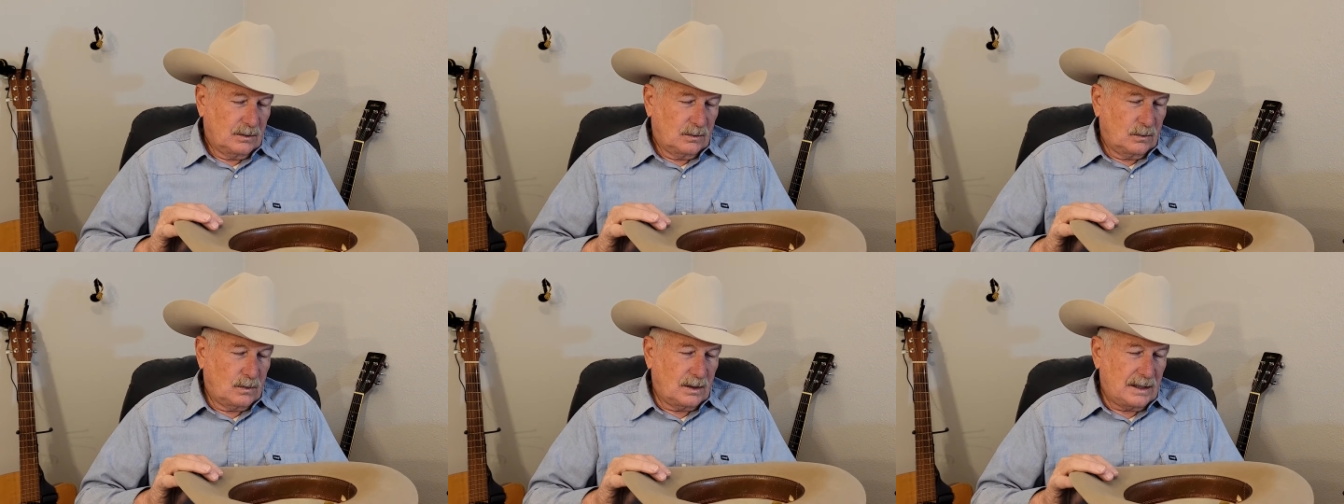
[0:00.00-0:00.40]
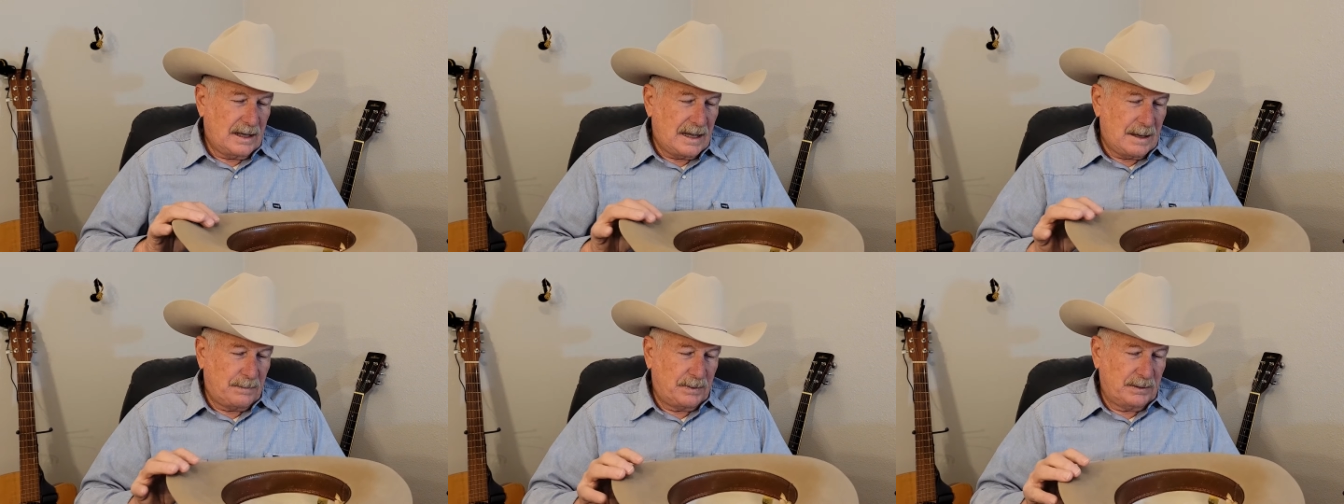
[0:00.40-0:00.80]
what
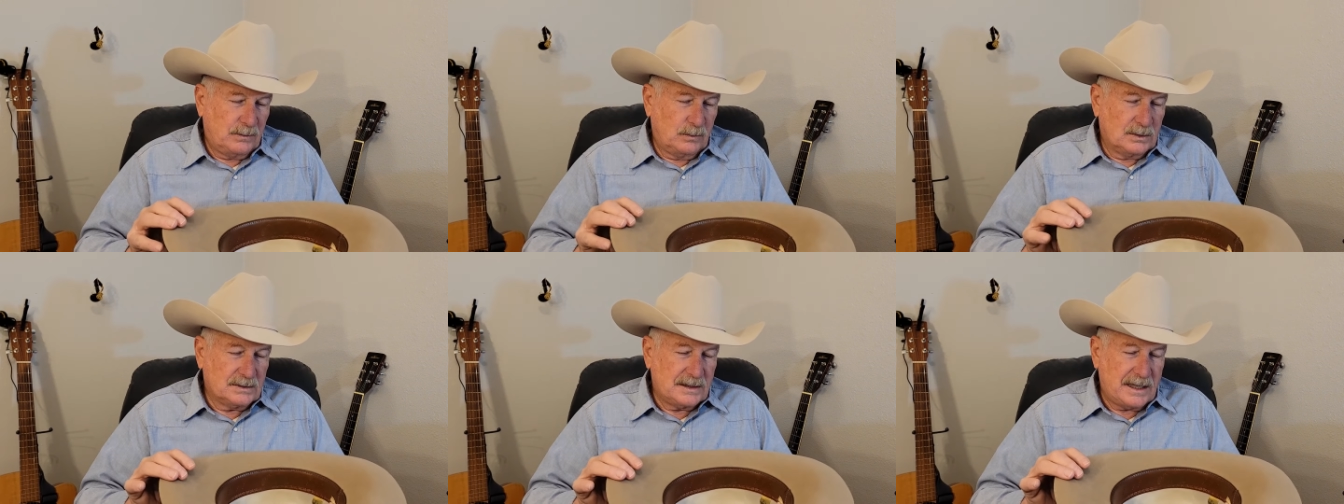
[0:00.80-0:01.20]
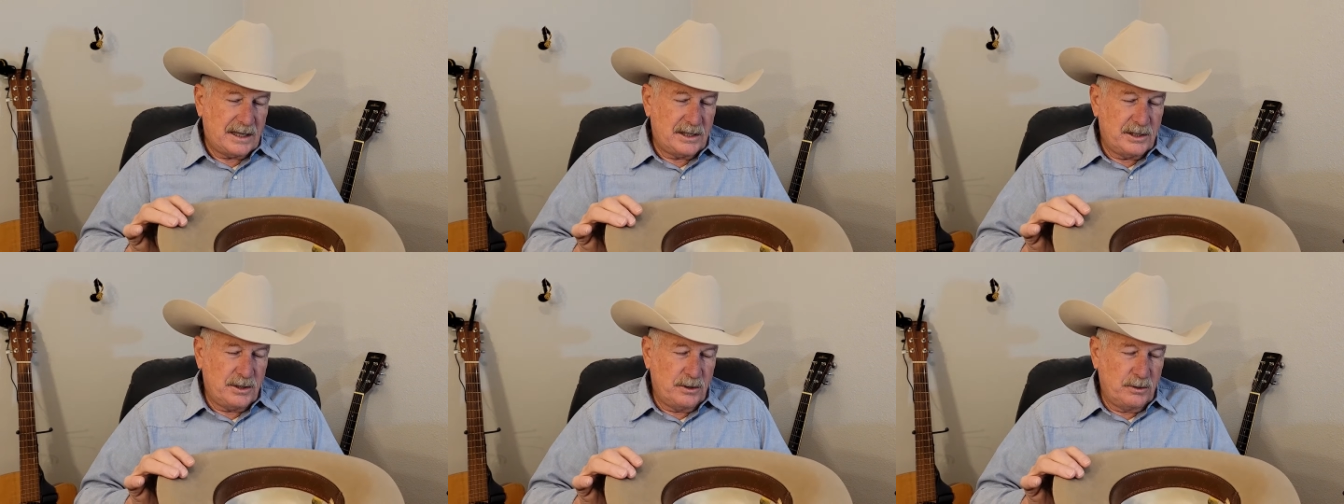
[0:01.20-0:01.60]
happened was they
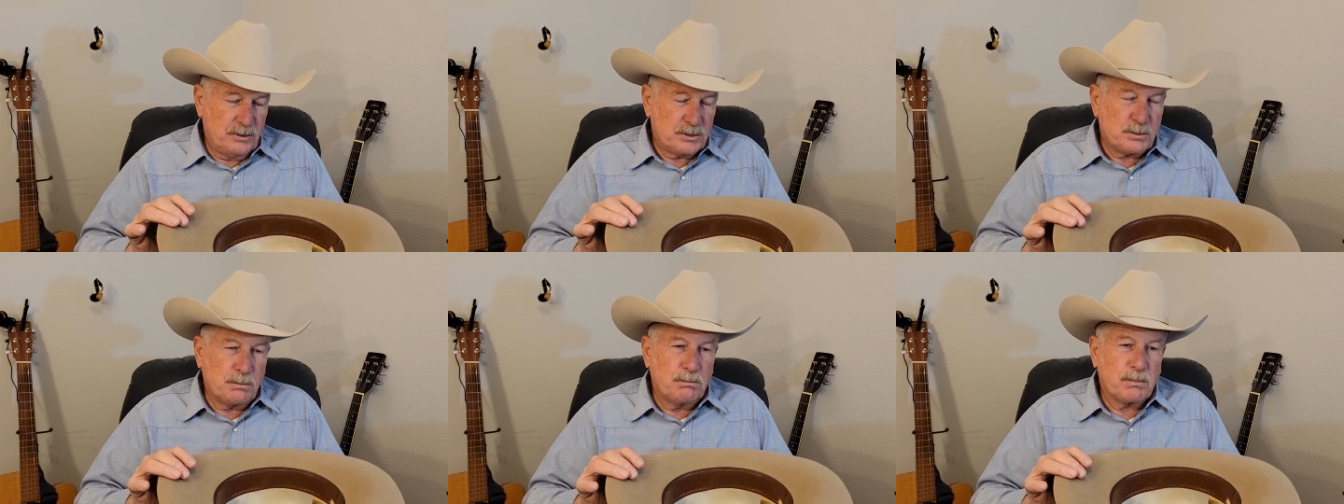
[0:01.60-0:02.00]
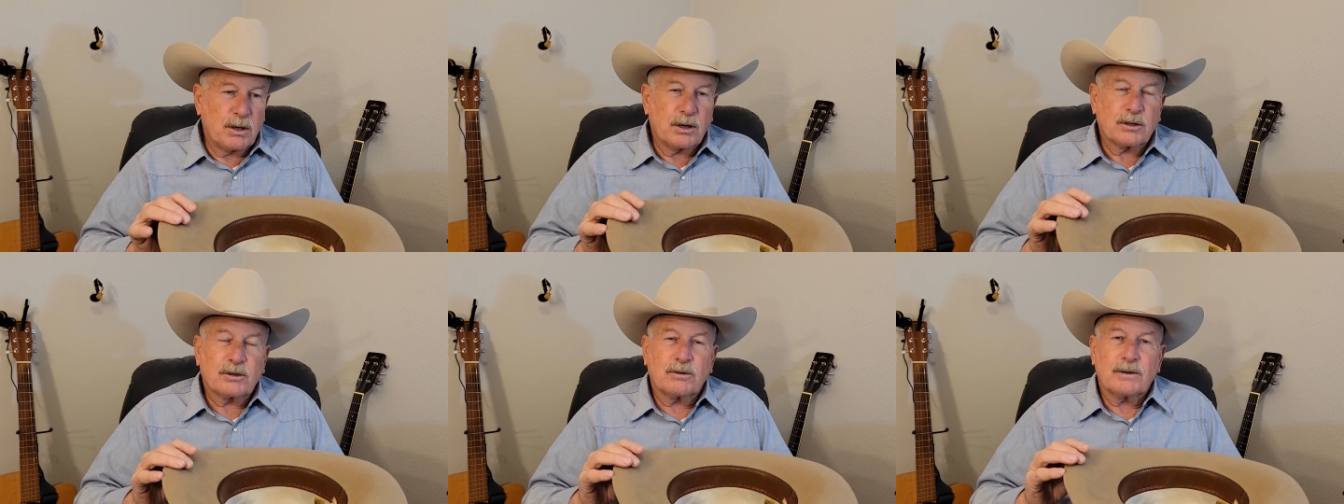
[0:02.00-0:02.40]
used
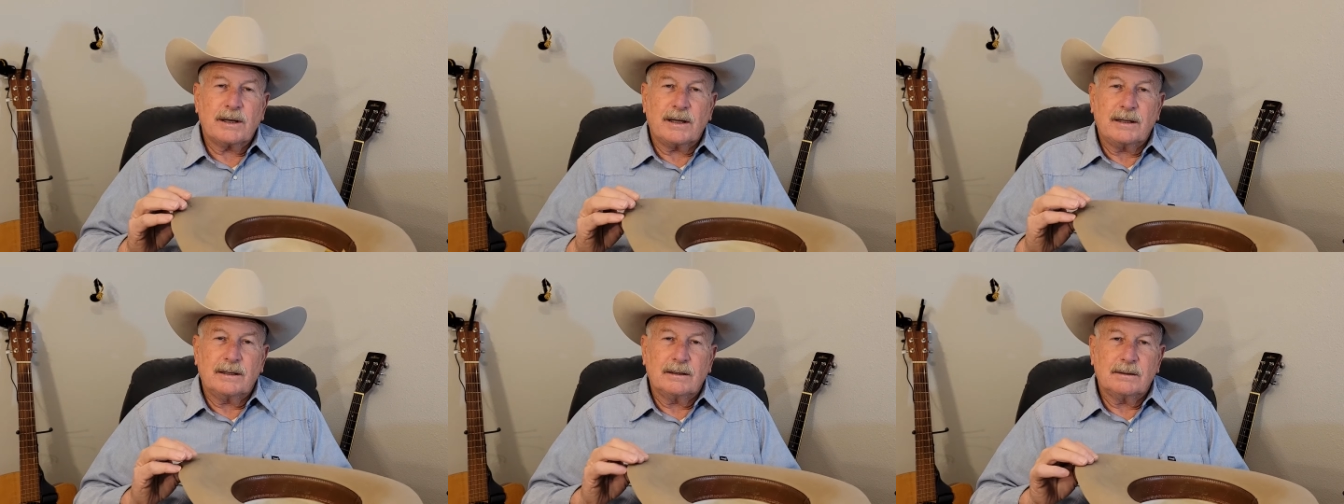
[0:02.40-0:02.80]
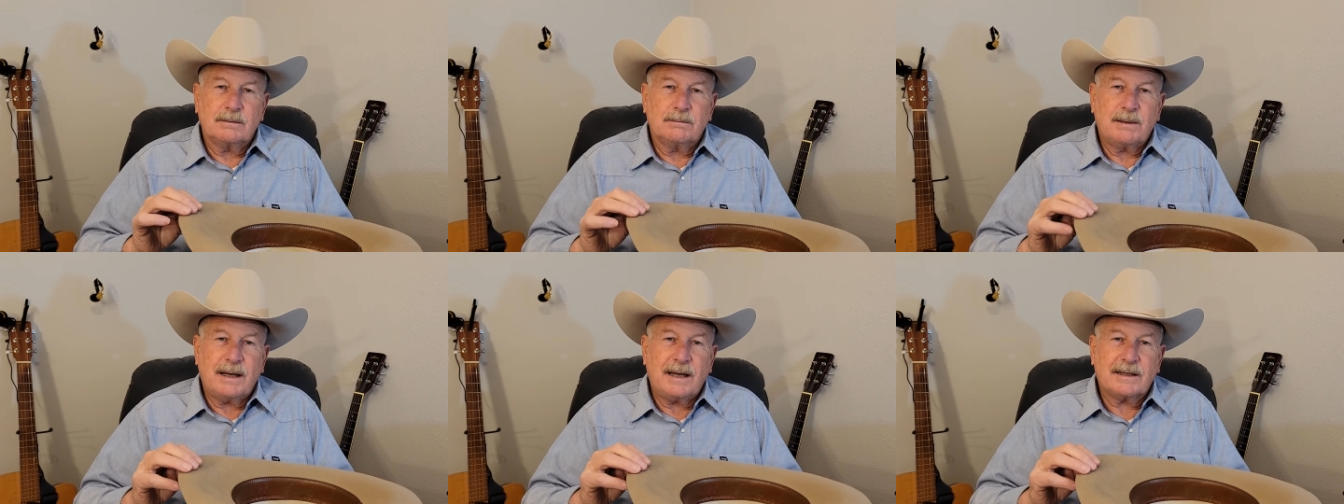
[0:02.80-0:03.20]
mercury
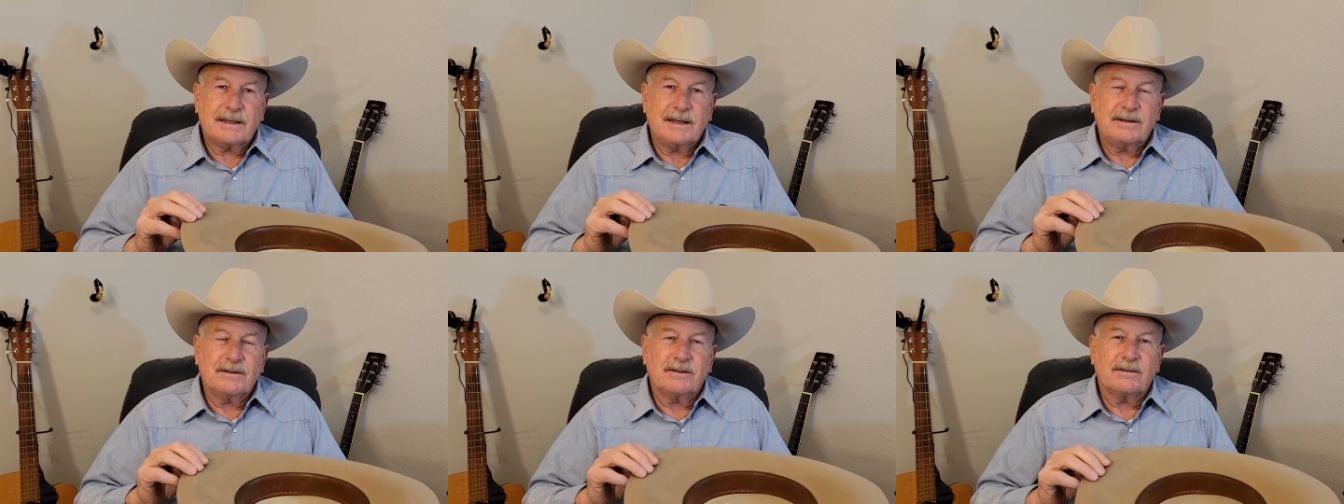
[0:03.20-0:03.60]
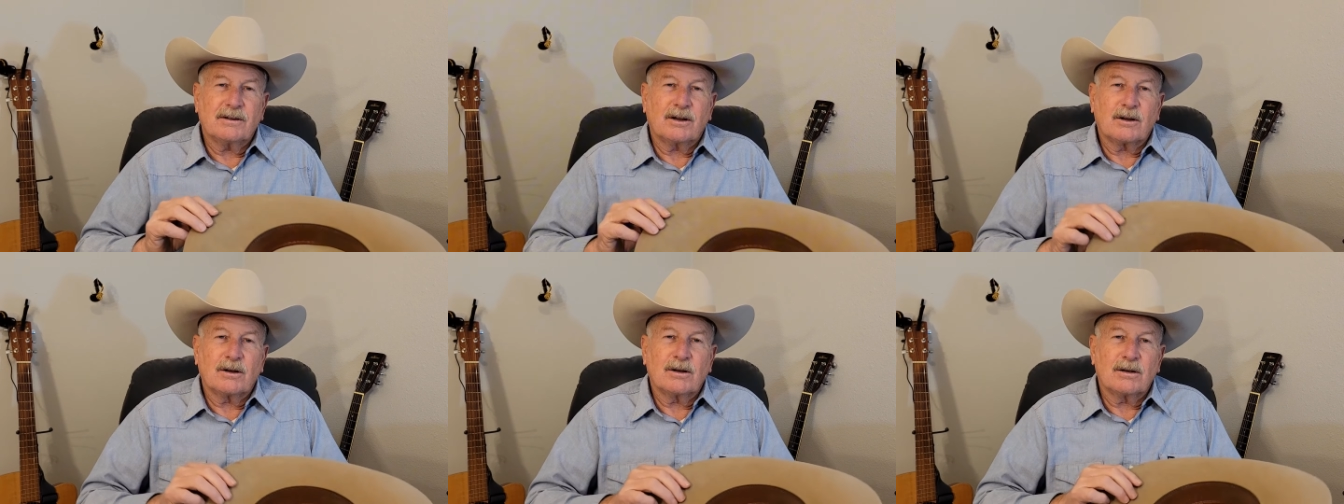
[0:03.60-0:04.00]
back in the
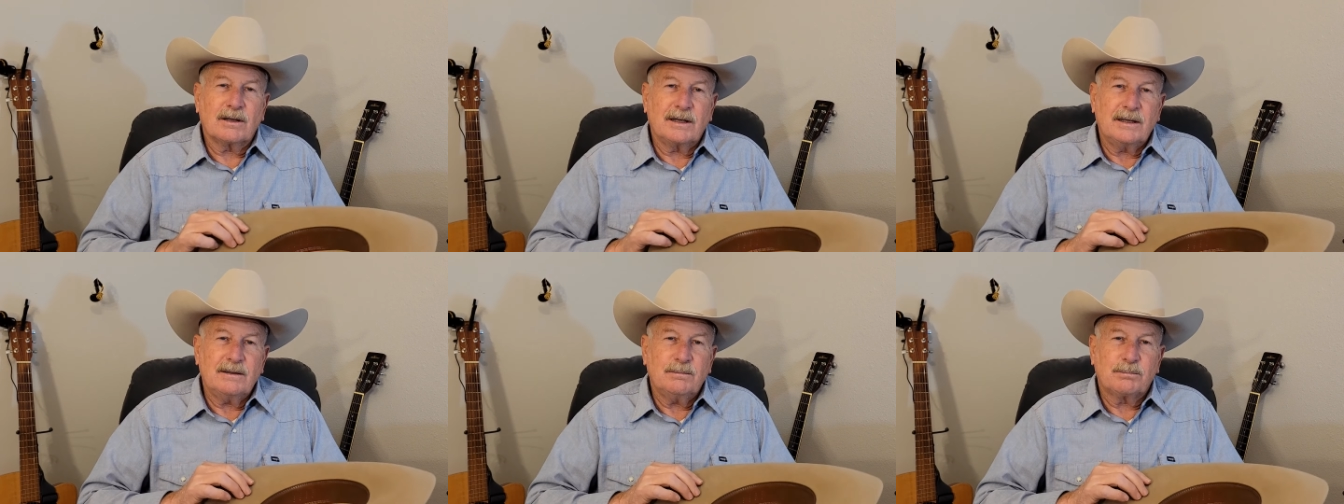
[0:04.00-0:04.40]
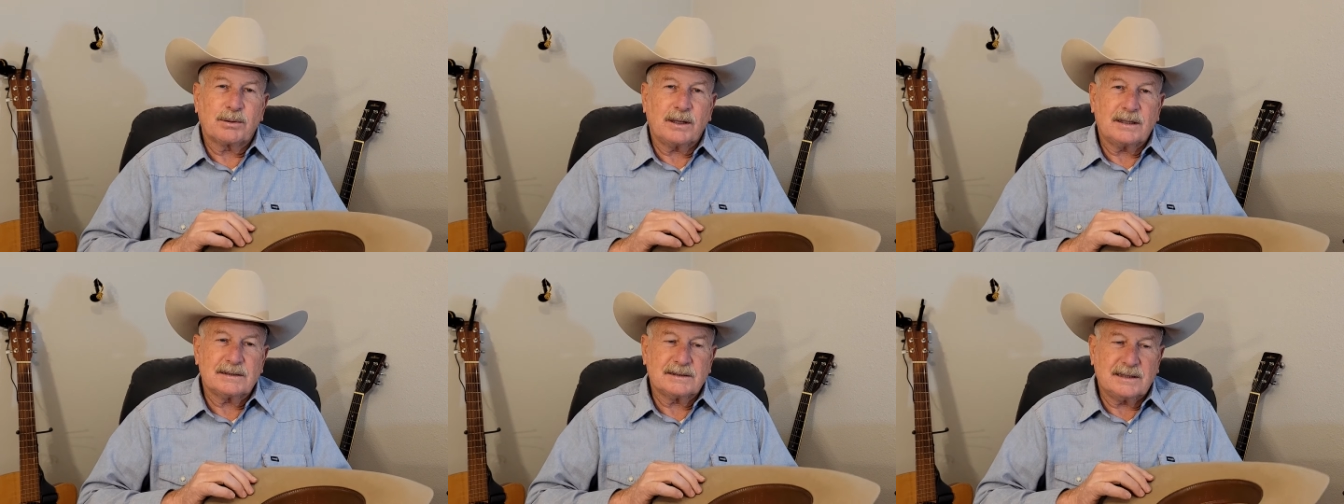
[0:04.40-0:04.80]
early
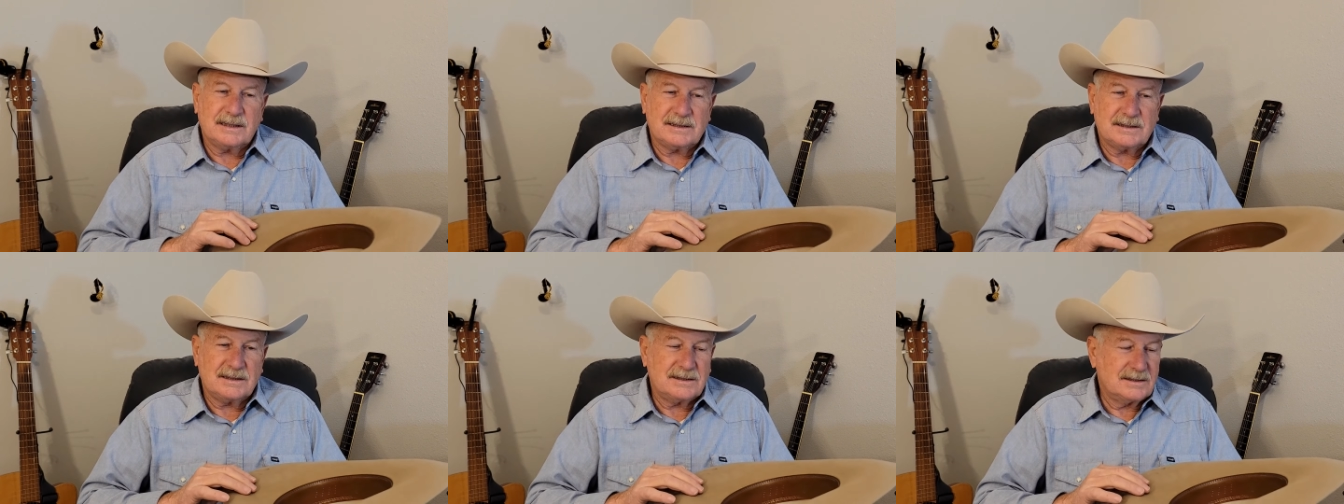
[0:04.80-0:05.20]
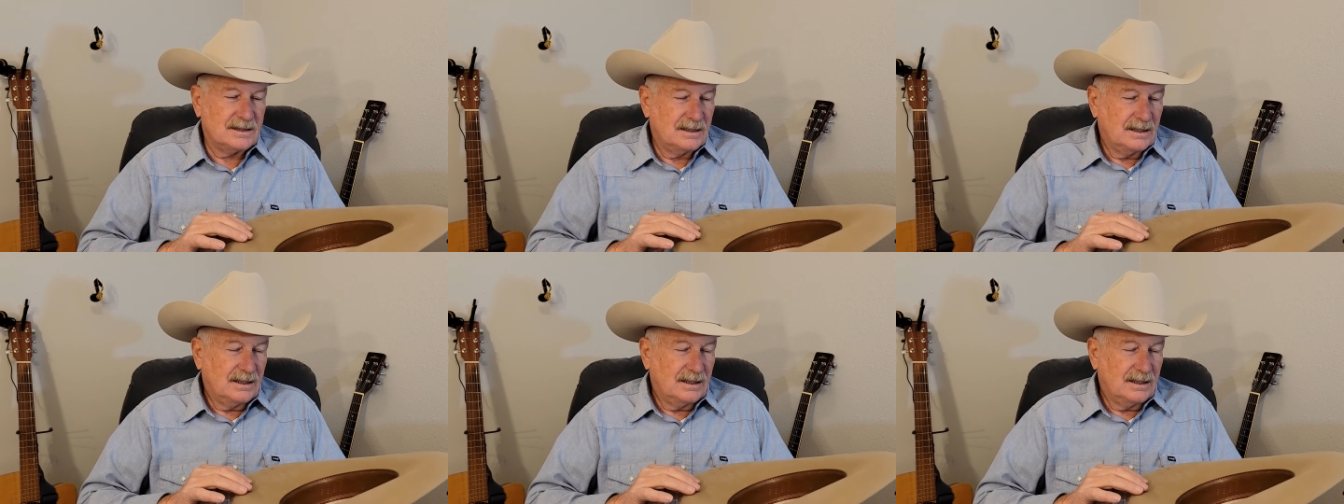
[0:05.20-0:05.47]
processes